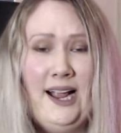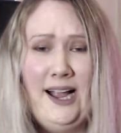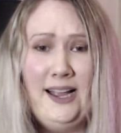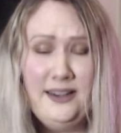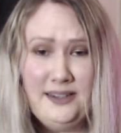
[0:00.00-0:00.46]

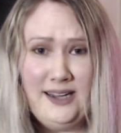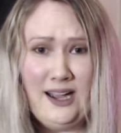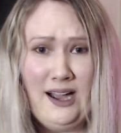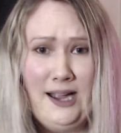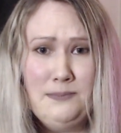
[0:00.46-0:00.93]
And
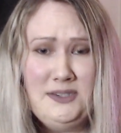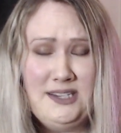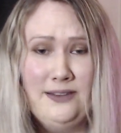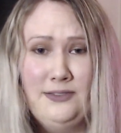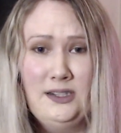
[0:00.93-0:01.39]
yeah, I'm
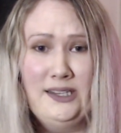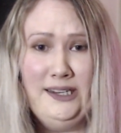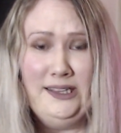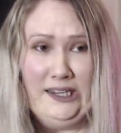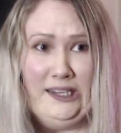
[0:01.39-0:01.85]

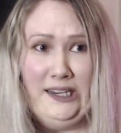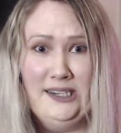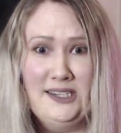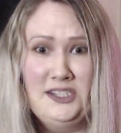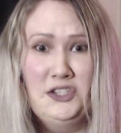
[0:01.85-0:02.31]
definitely thinking
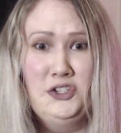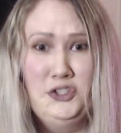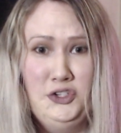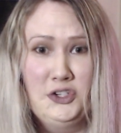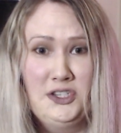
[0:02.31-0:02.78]
this is
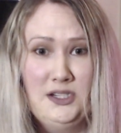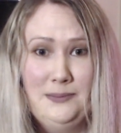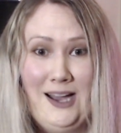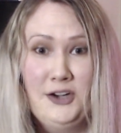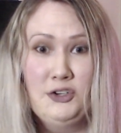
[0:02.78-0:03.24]
just
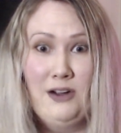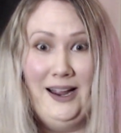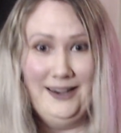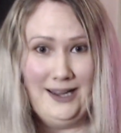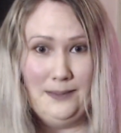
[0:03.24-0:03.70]
about
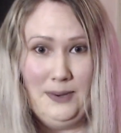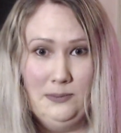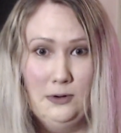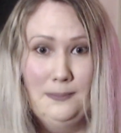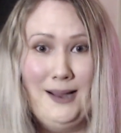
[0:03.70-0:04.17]
trying to get
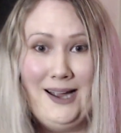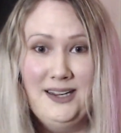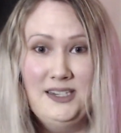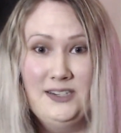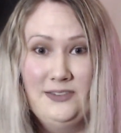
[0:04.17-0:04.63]
people back
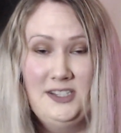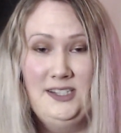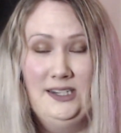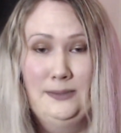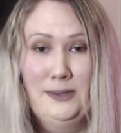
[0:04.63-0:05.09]
into the
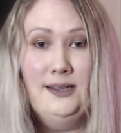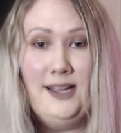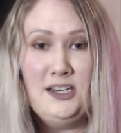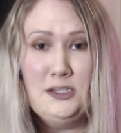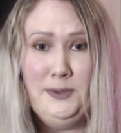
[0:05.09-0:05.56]
cinema,
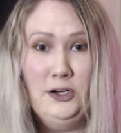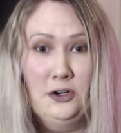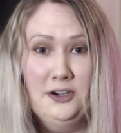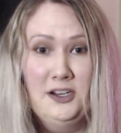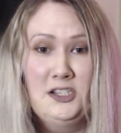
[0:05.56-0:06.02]
let's be
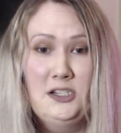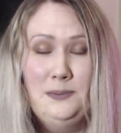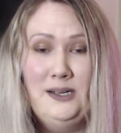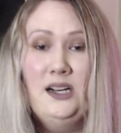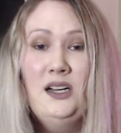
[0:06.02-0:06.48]
honest,
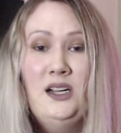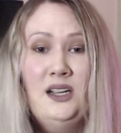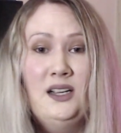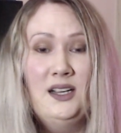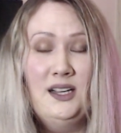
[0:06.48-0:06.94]
but
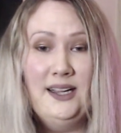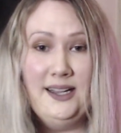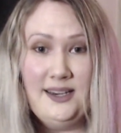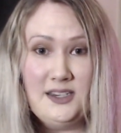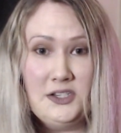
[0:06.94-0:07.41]

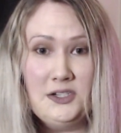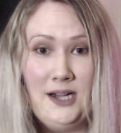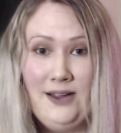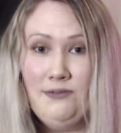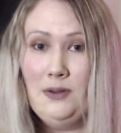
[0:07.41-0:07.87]
it is
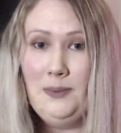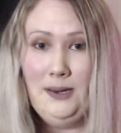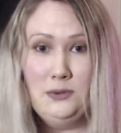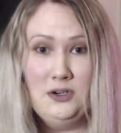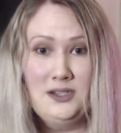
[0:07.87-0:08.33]
time for
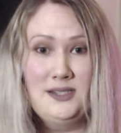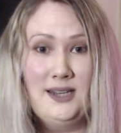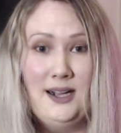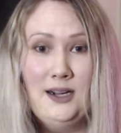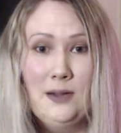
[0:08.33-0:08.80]
people to
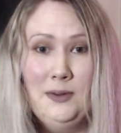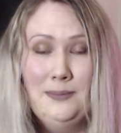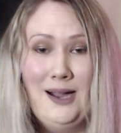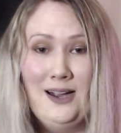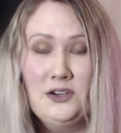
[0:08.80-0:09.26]
start coming
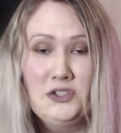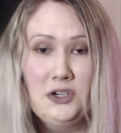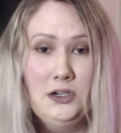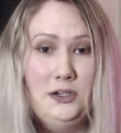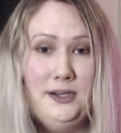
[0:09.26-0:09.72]
back,
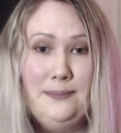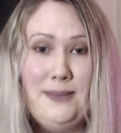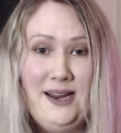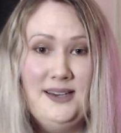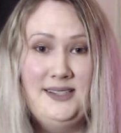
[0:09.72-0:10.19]
so it
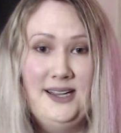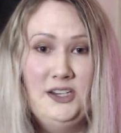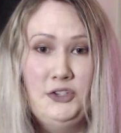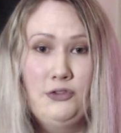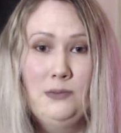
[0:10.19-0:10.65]
makes
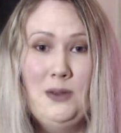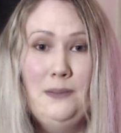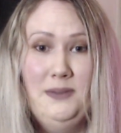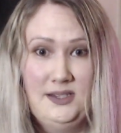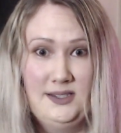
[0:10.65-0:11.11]
sense from a
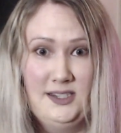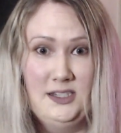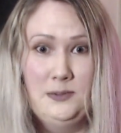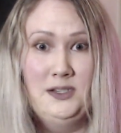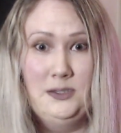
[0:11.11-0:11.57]

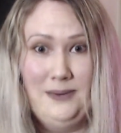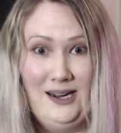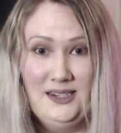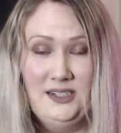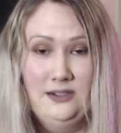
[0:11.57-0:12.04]
business
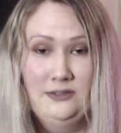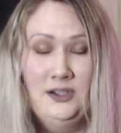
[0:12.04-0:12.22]
perspective.